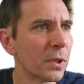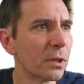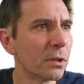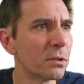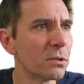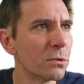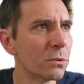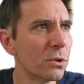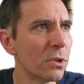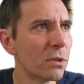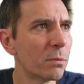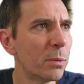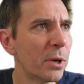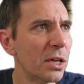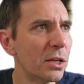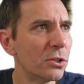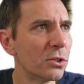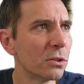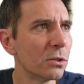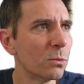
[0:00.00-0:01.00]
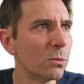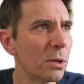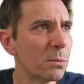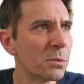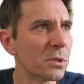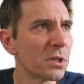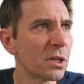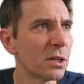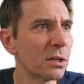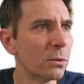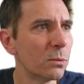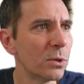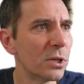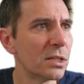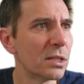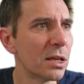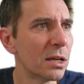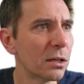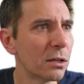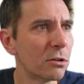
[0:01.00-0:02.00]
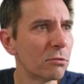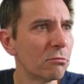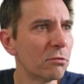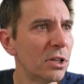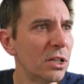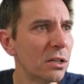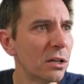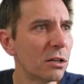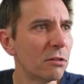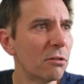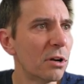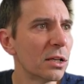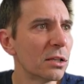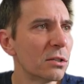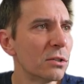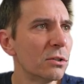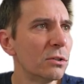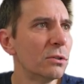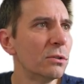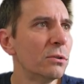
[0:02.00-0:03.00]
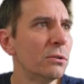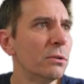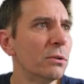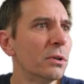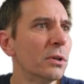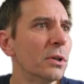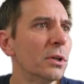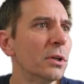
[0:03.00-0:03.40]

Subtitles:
To another page on the website. Where's that going to redirect to?